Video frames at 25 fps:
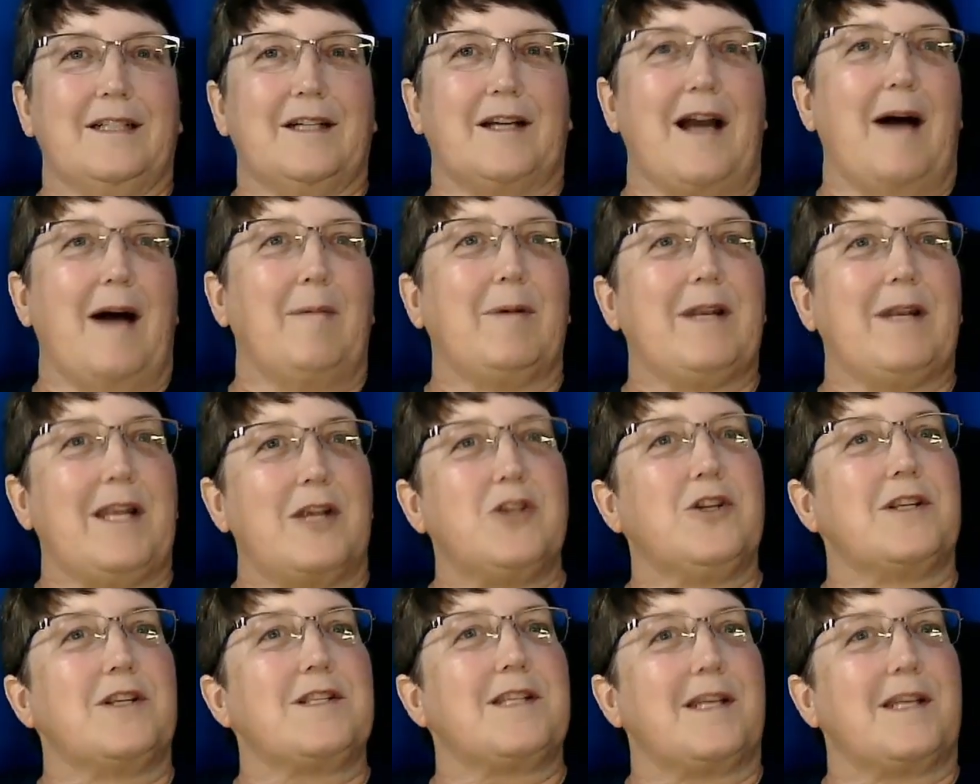
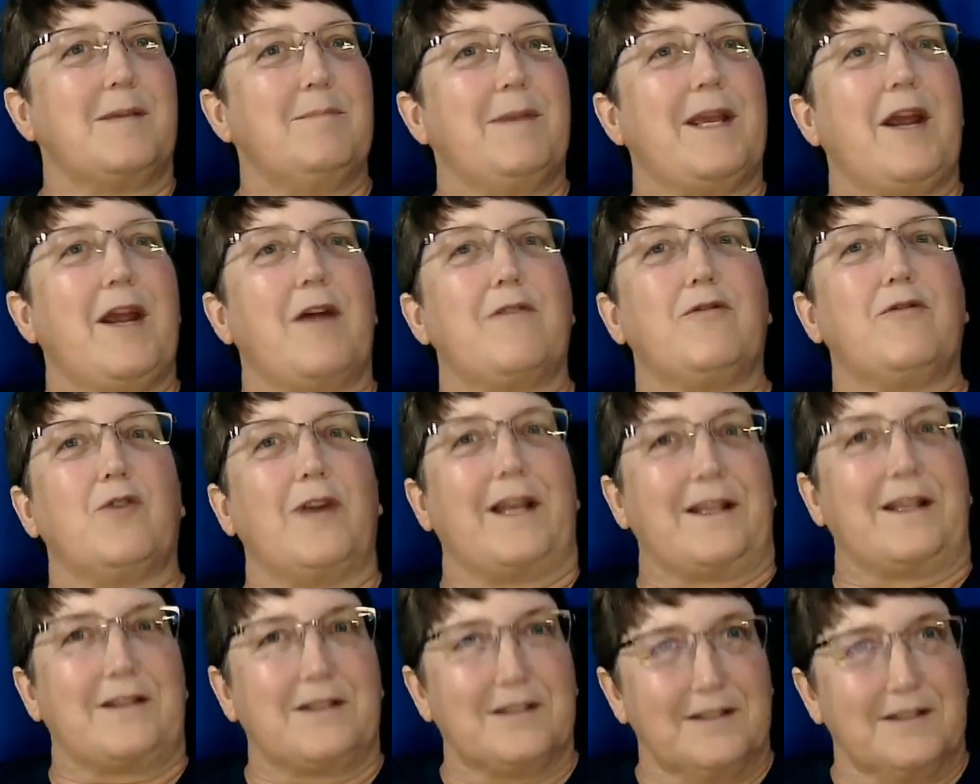Accommodations can be our
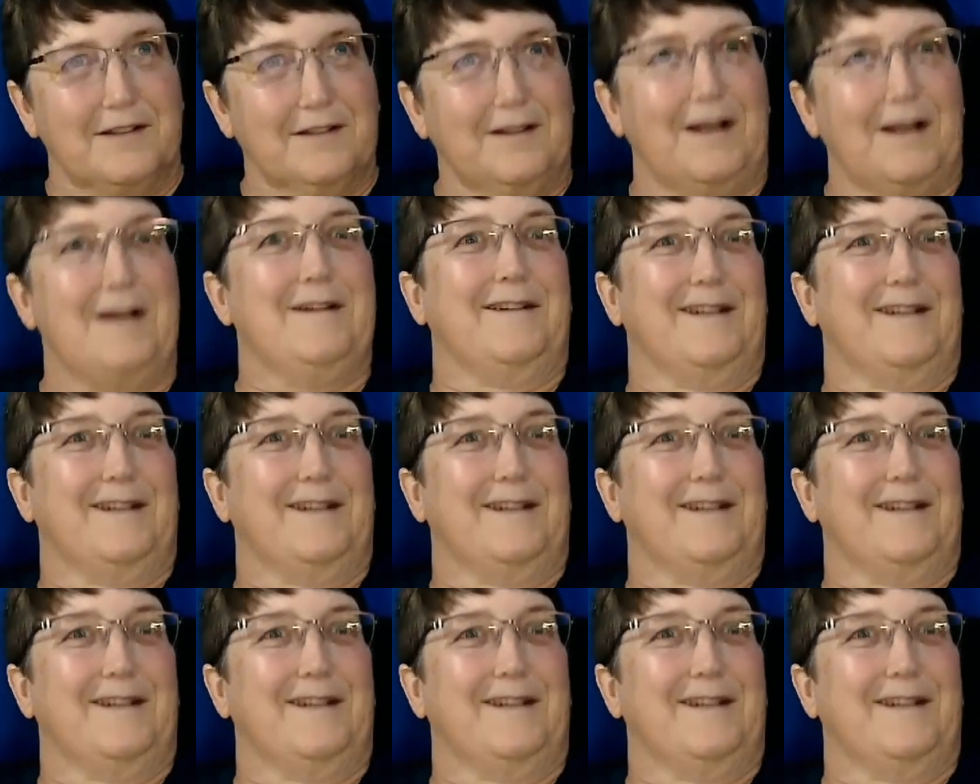friends.